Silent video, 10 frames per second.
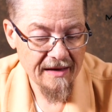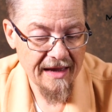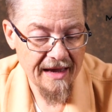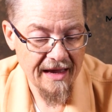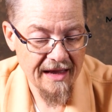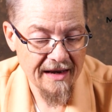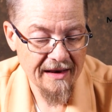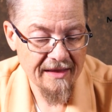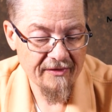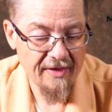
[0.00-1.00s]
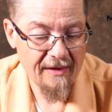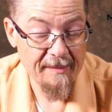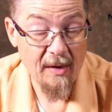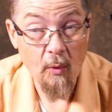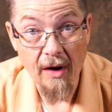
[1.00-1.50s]
and so that
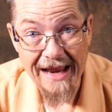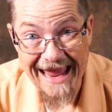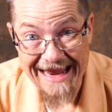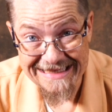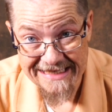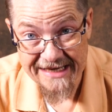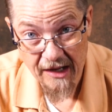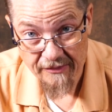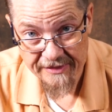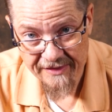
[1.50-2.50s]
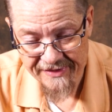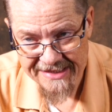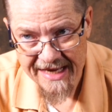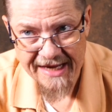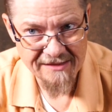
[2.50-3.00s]
would be 1/1800th of a
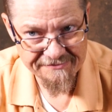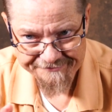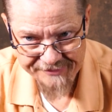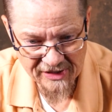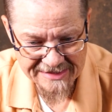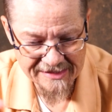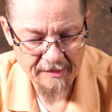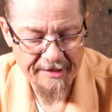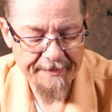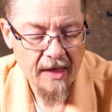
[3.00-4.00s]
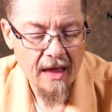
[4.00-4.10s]
second plus a little bit,